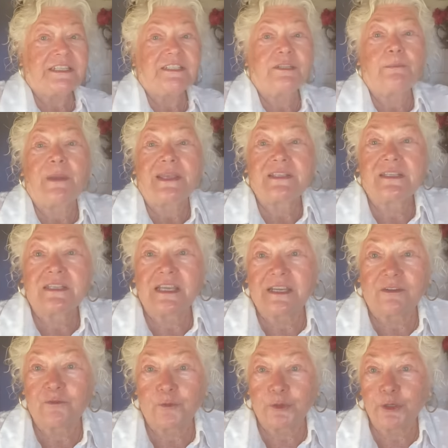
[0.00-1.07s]
is the best
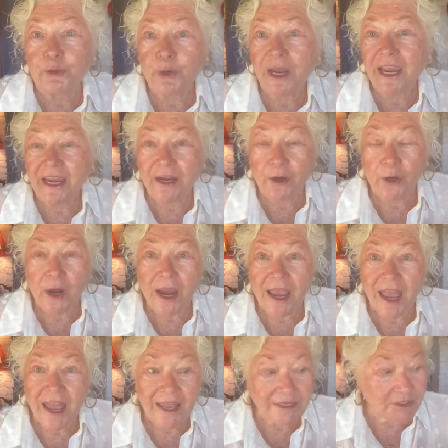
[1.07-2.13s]
thing for your hair
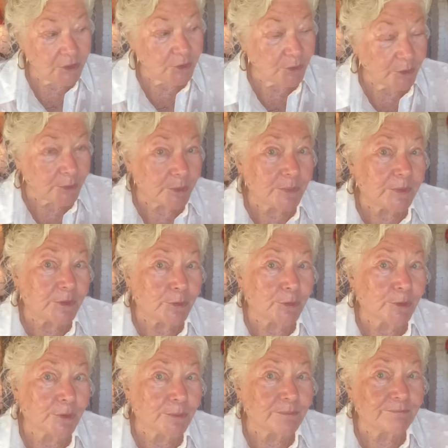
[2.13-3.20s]
and your,
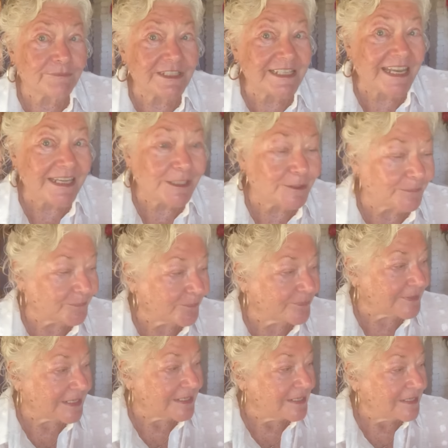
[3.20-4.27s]
your skin.
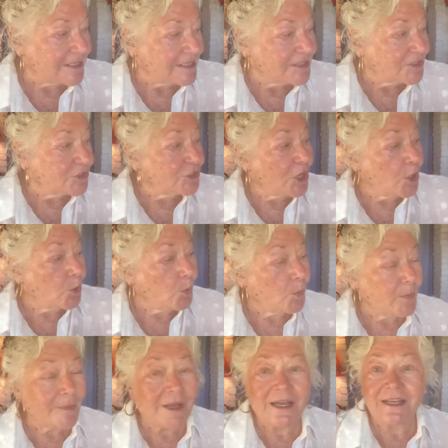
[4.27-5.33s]

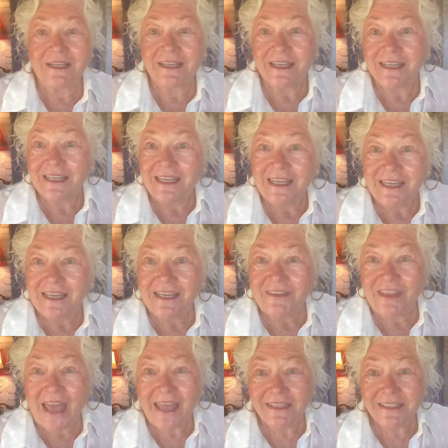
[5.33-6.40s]
So
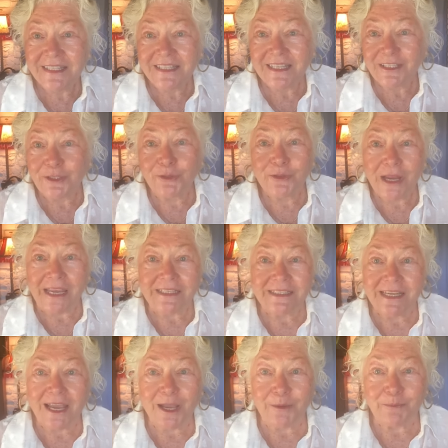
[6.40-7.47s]
that's your
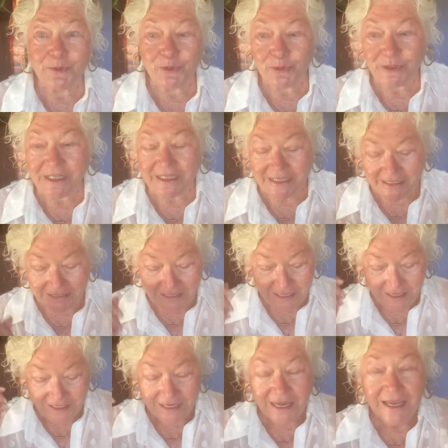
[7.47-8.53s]
nighttime
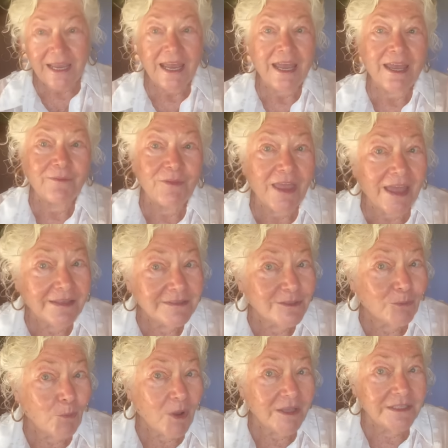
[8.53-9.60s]
routine. And
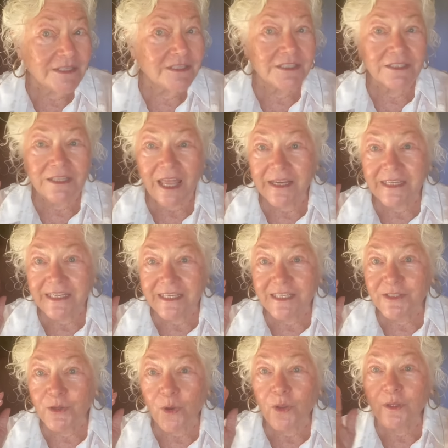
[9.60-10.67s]
that's what slugging
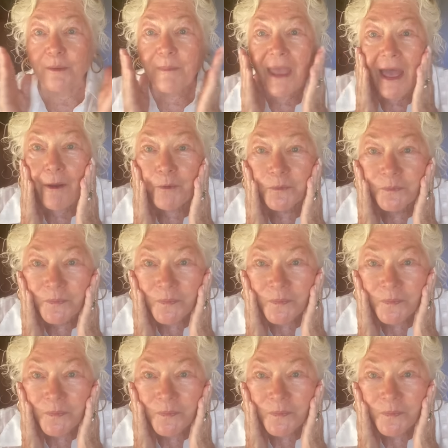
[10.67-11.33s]
is all about.